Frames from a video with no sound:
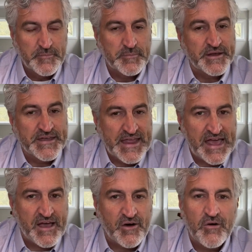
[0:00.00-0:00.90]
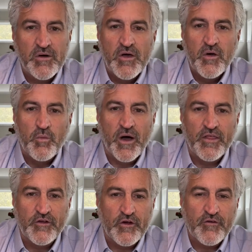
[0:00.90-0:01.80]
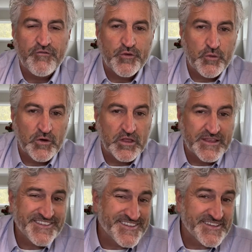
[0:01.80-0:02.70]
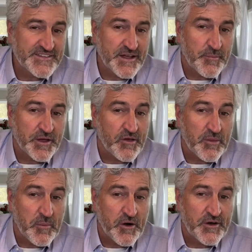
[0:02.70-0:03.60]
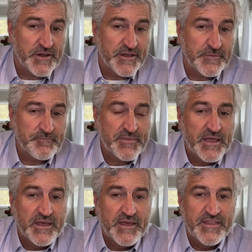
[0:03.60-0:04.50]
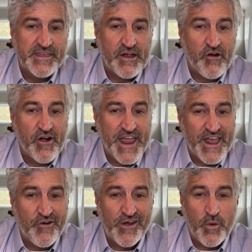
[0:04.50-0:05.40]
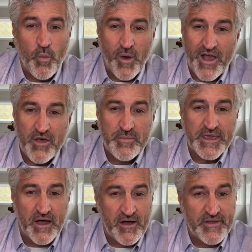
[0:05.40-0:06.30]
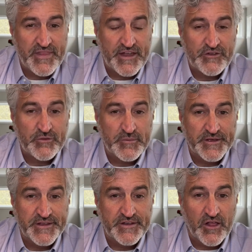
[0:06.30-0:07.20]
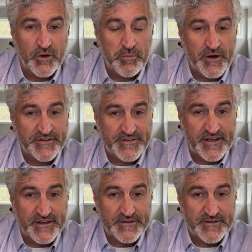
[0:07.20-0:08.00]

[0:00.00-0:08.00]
But now, while there are fewer listings coming on the market, they are entering well beyond that $2 million price tag.